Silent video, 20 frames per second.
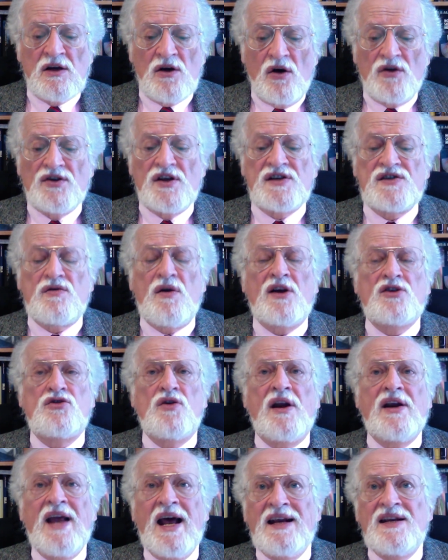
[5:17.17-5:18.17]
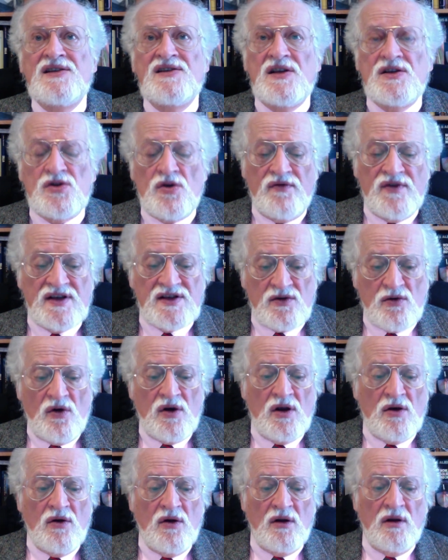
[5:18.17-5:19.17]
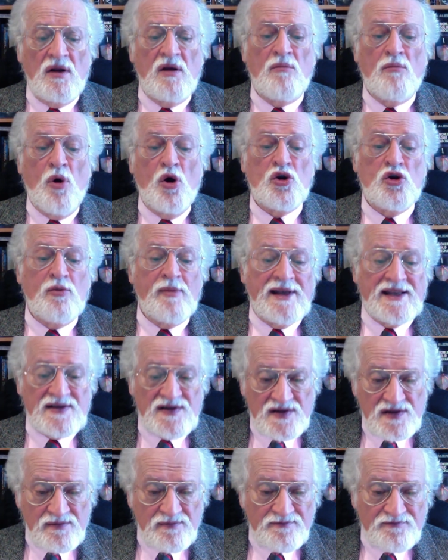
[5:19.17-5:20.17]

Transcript: on the structural analysis of historical monuments.